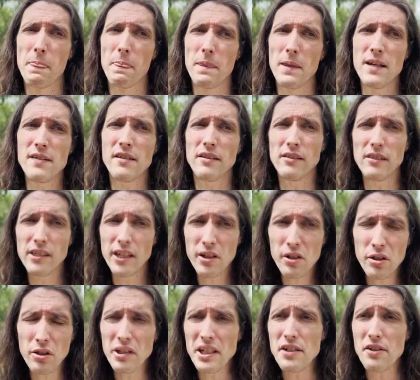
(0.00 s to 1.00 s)
It's
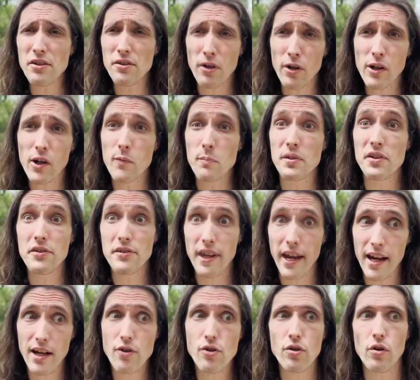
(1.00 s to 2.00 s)
literally
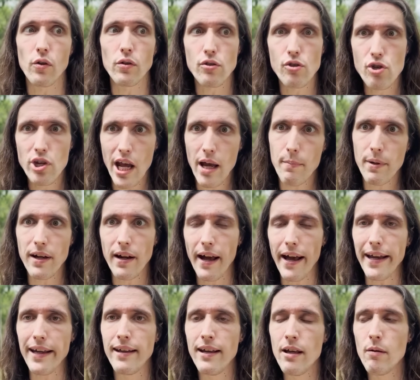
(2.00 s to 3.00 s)
circumstantial,
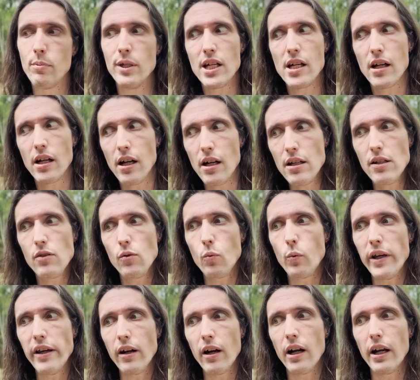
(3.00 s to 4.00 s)
Gemini. Because
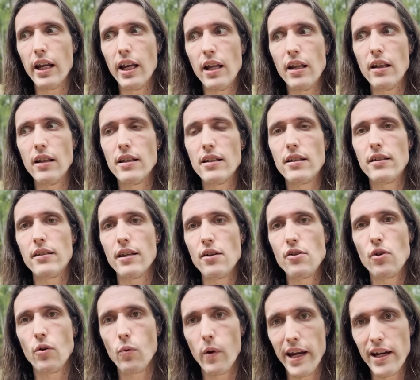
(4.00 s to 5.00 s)
we are in this
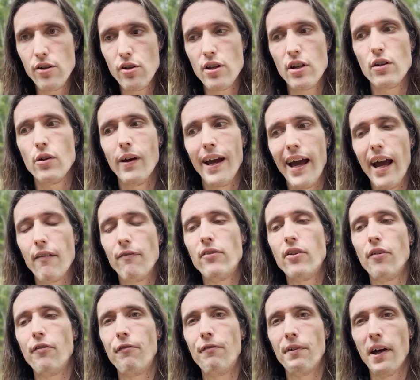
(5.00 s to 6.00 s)
situation, you have
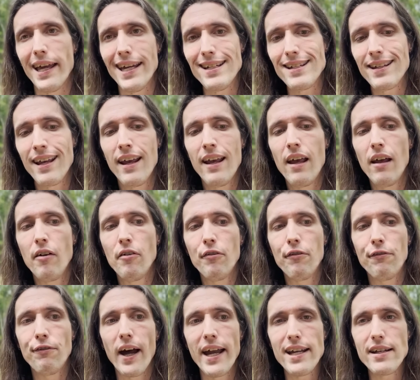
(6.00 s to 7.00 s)
to fight.
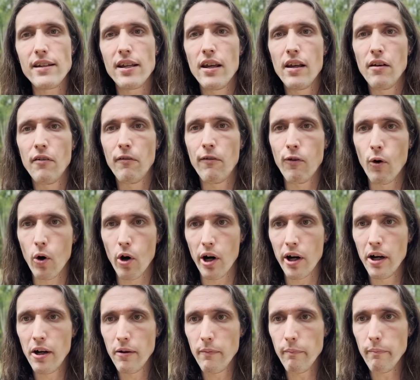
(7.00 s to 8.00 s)
Fight
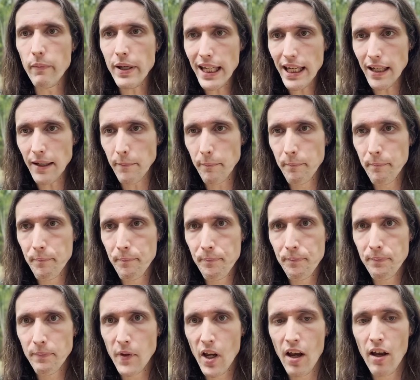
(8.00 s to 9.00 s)
for me.
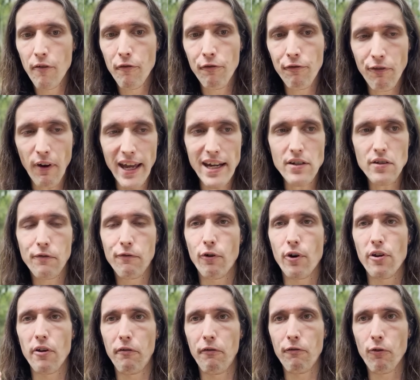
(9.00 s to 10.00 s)
Fight for
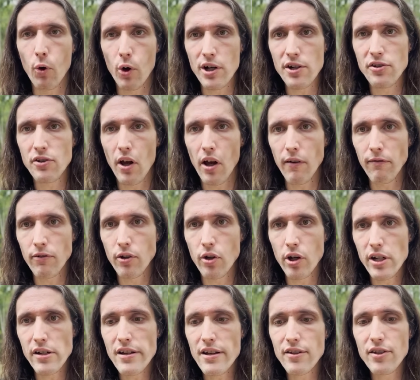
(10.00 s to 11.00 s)
the force of
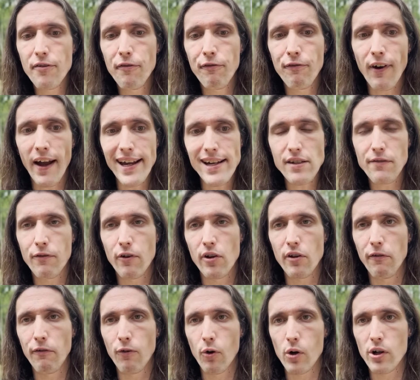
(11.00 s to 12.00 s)
goodness. Fight for the
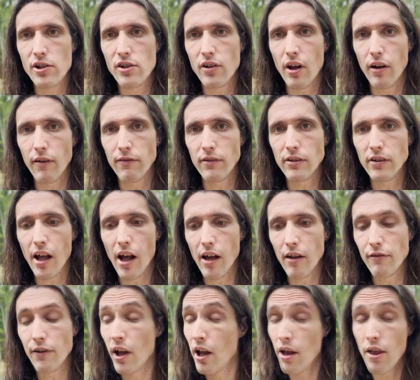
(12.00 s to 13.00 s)
force of
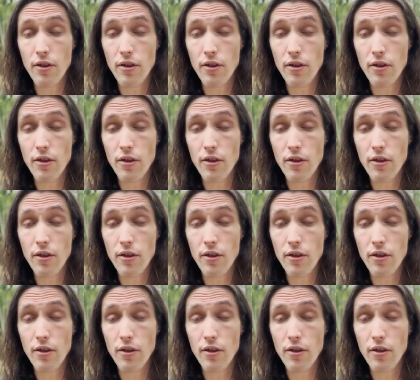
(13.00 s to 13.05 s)
love.